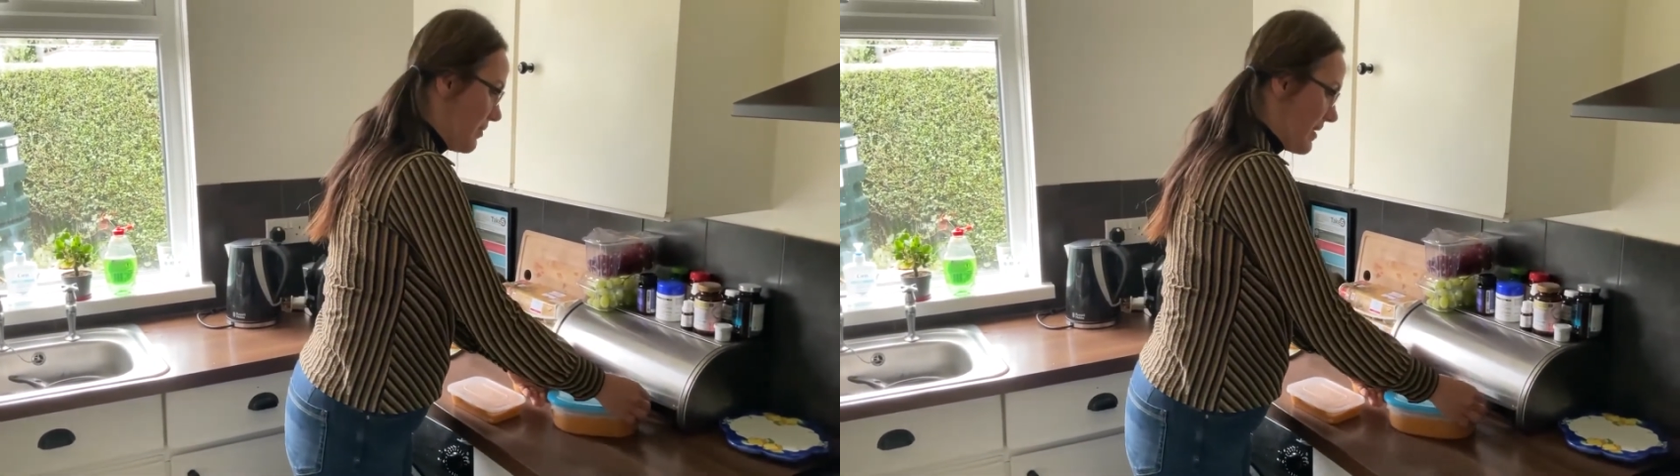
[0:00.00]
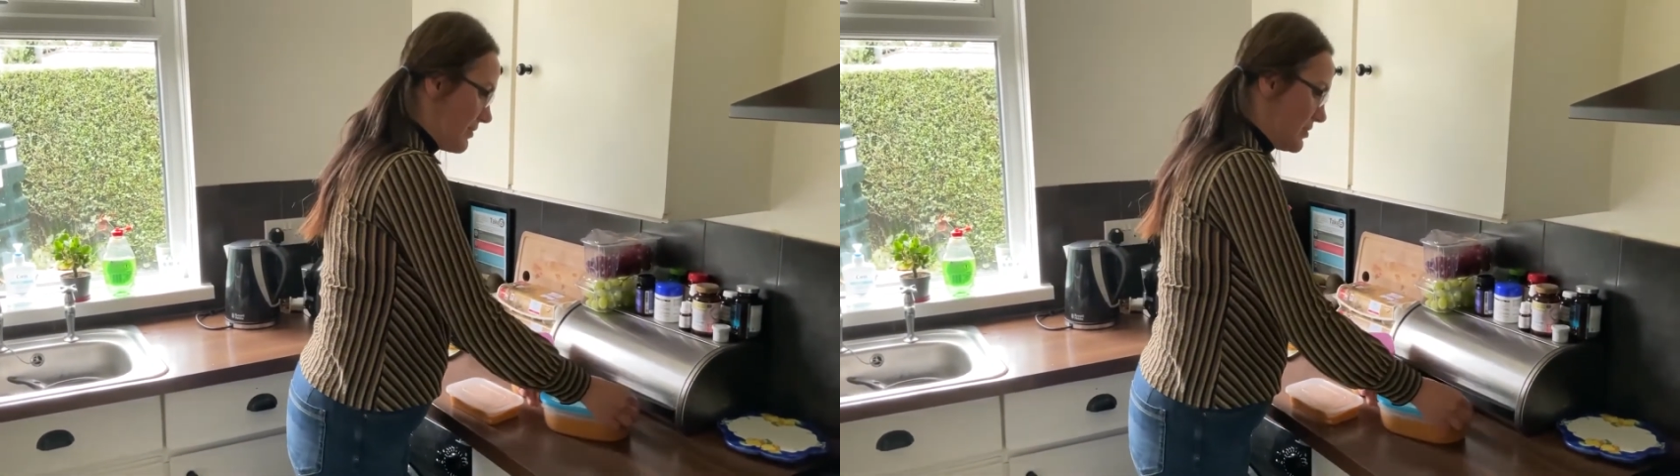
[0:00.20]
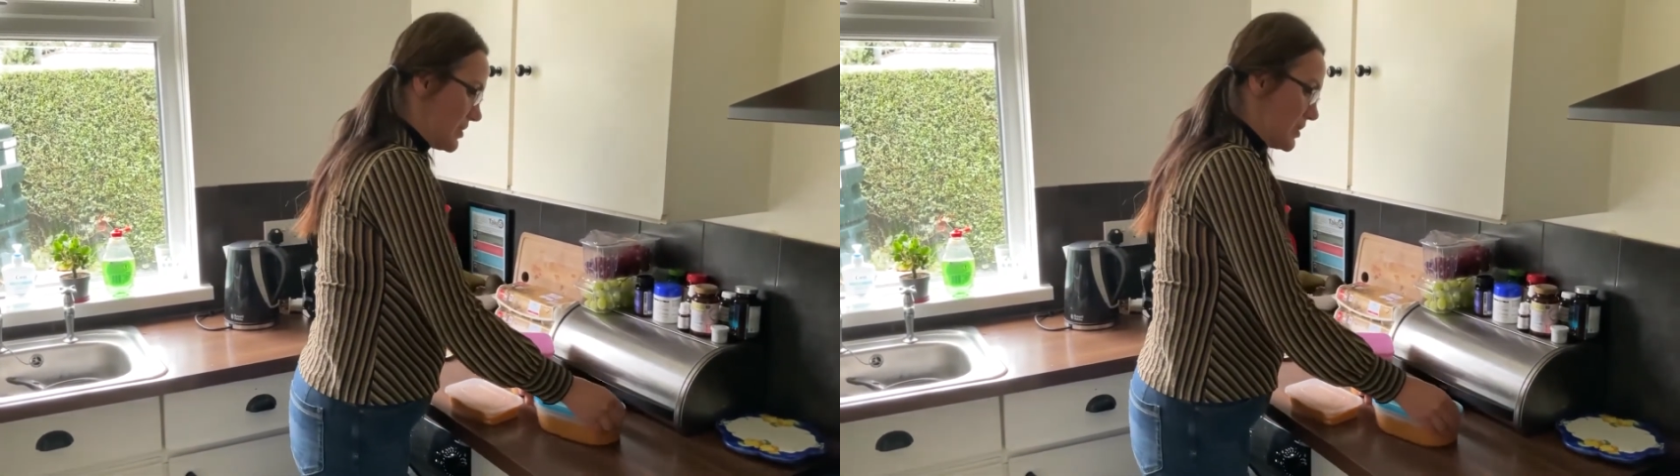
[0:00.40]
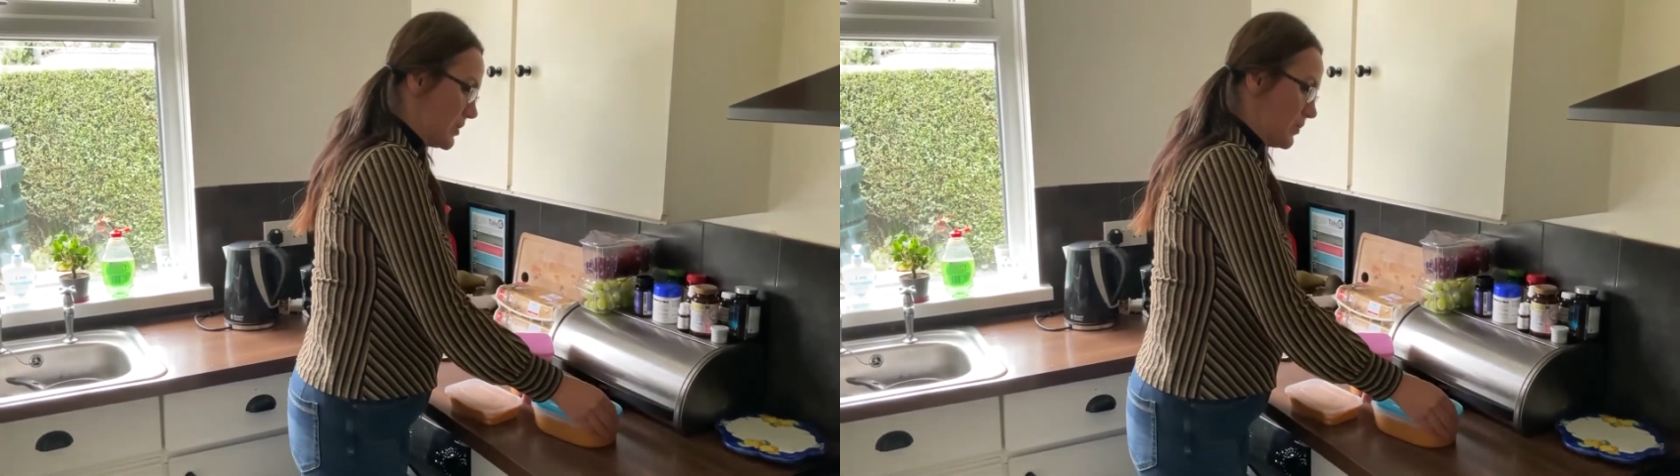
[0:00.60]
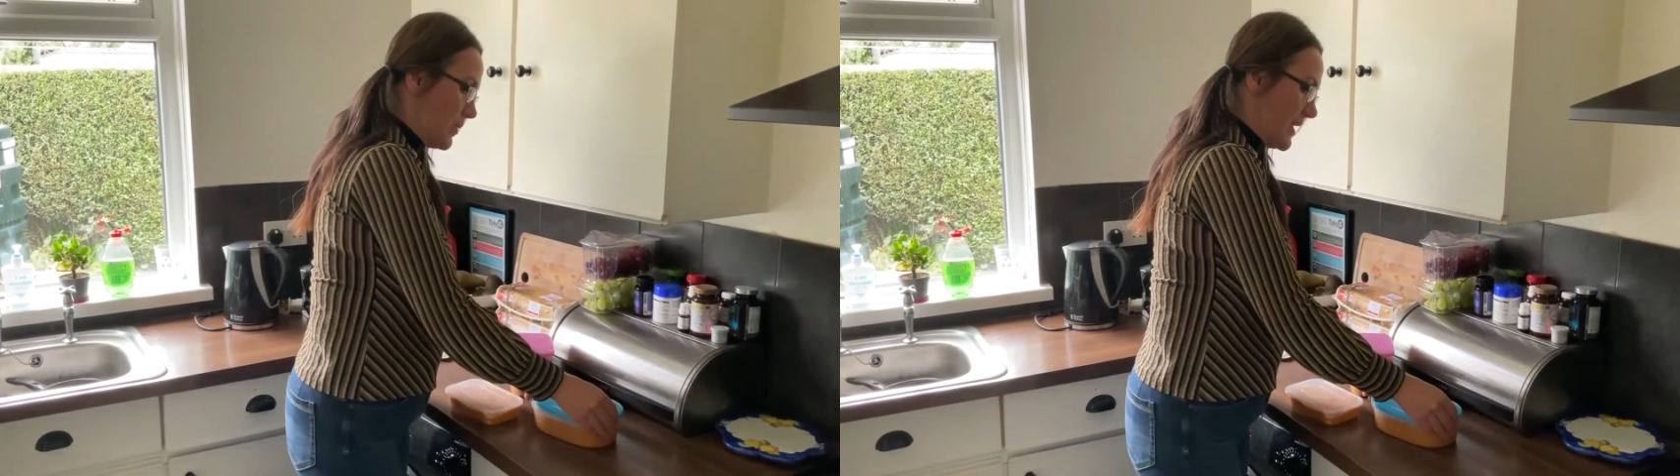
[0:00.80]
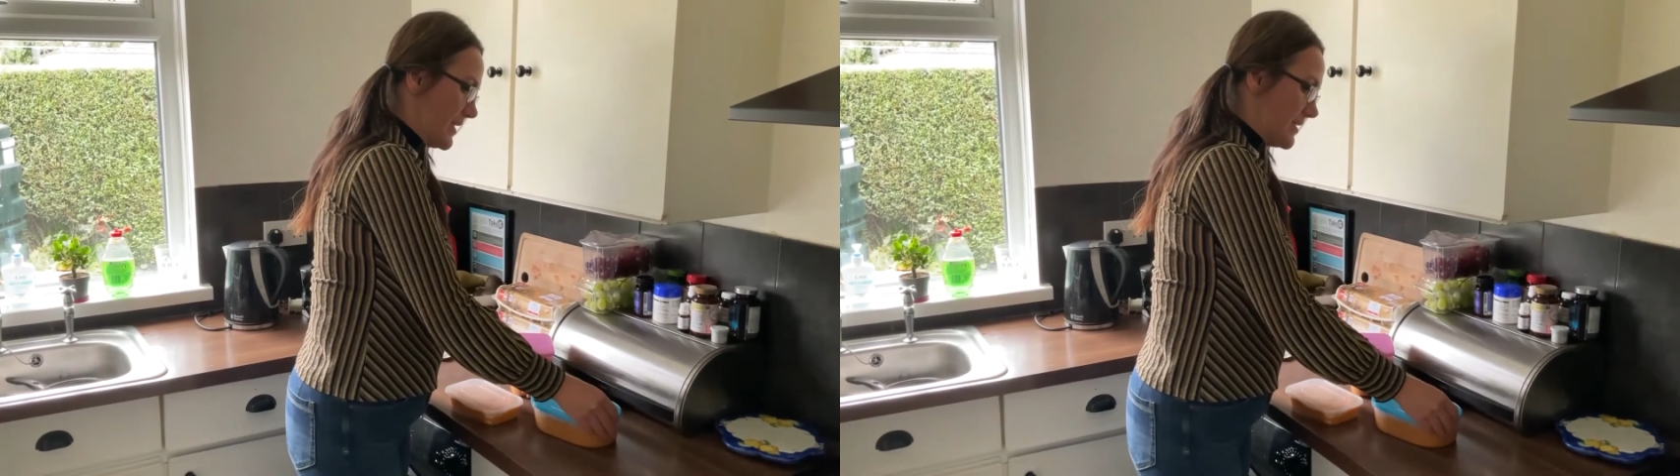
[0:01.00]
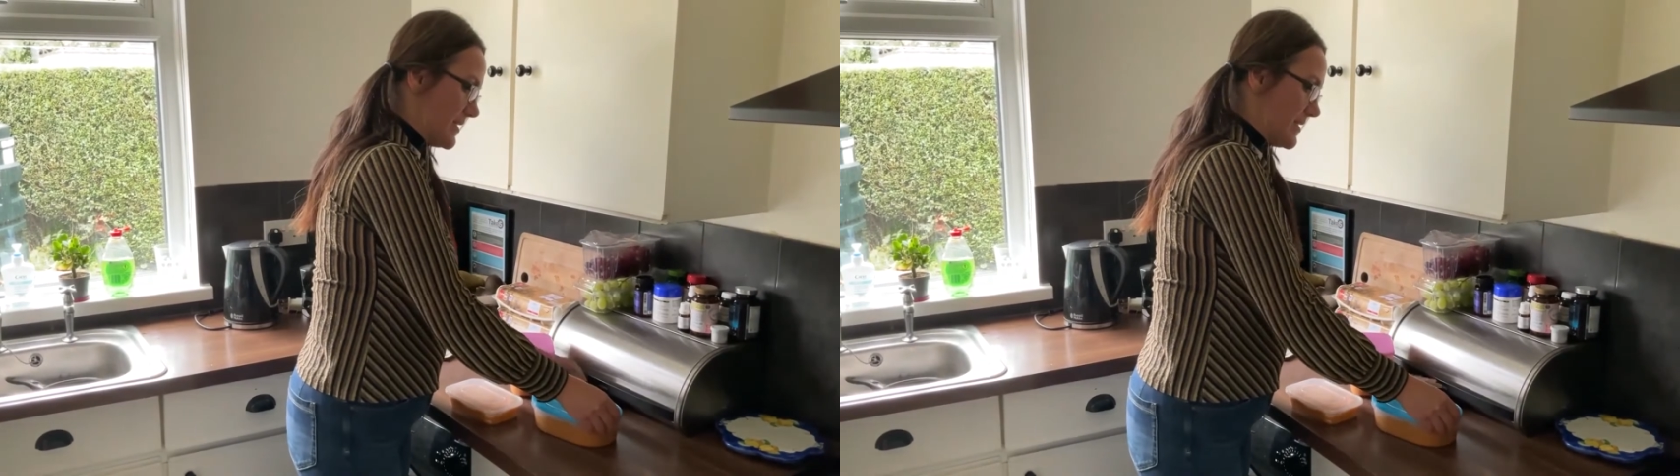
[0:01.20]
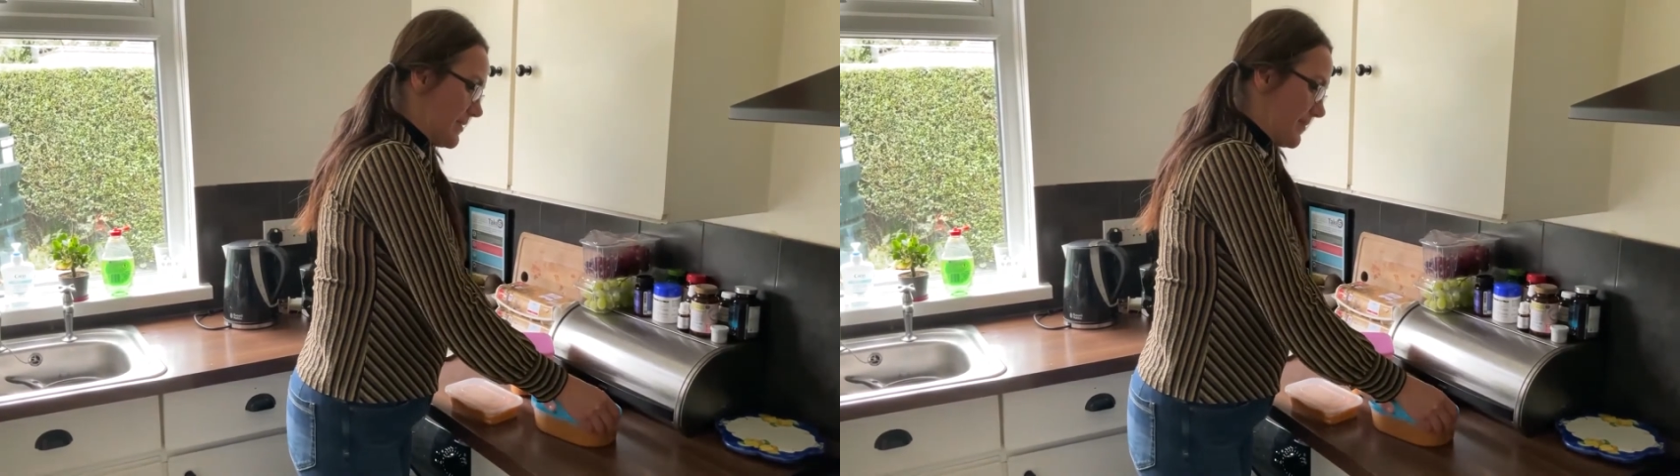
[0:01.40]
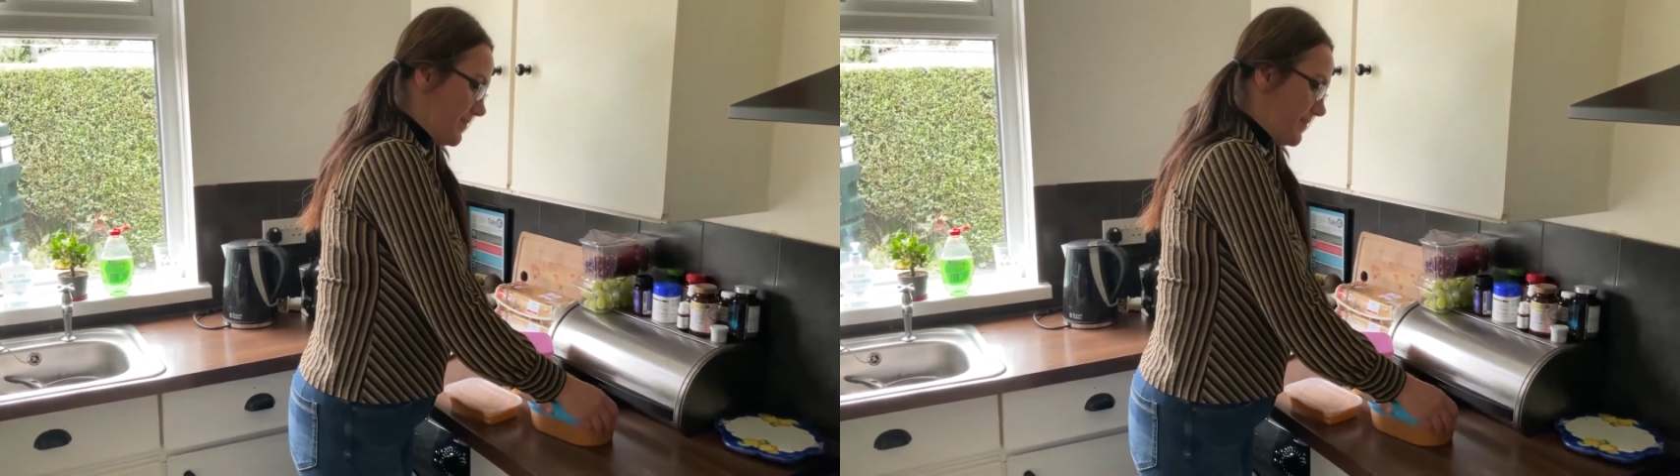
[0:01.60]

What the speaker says: about 2 weeks.